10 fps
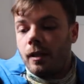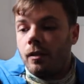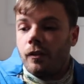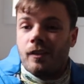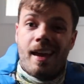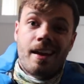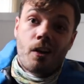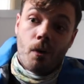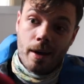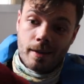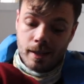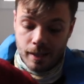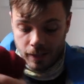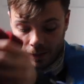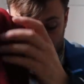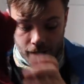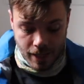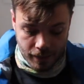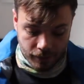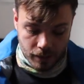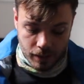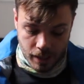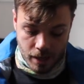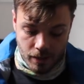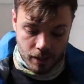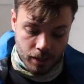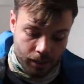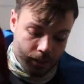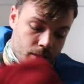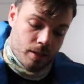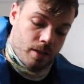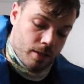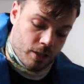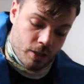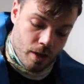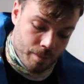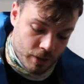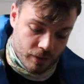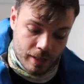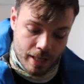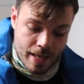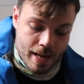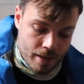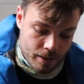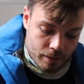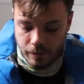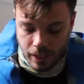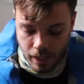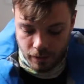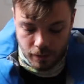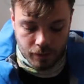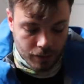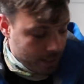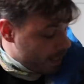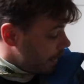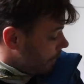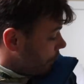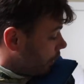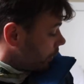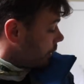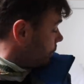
I think it costs 10 quid. So that's going to go on the top just like that. There we go. Nearly full.